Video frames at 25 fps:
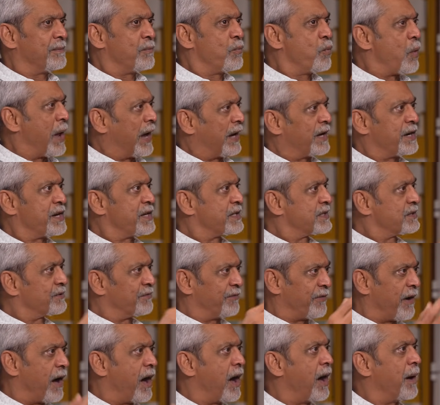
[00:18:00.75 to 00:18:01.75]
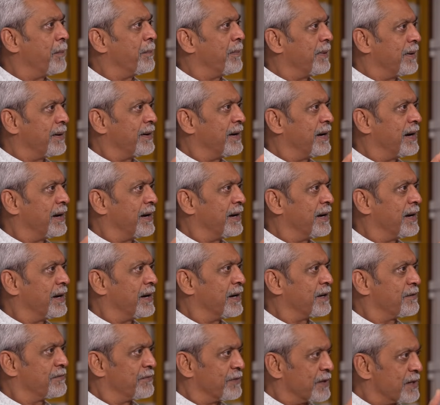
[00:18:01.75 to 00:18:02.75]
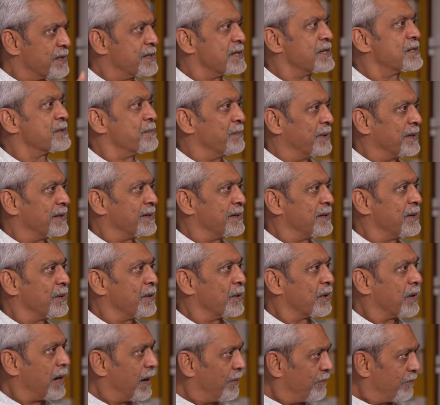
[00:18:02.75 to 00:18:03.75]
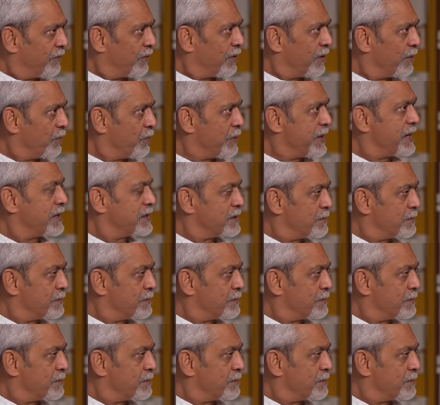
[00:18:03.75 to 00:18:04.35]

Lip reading: wellness farm advertisement, come for a week,